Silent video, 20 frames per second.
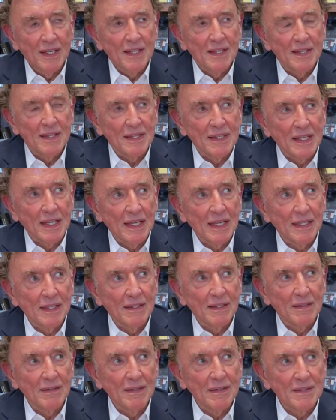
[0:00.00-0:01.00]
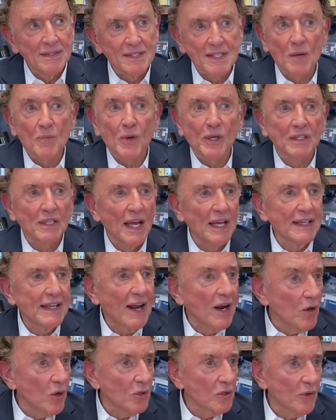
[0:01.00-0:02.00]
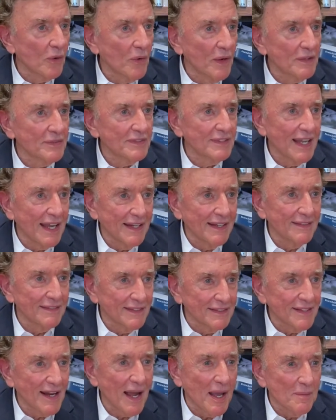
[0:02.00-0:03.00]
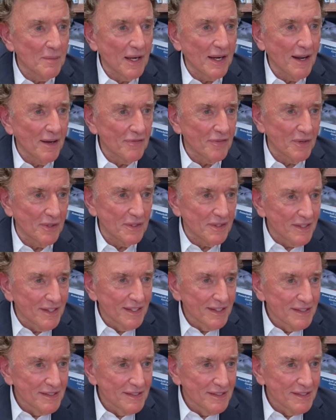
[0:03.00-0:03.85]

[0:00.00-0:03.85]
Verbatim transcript: than someone like Carol Christ taking the time and effort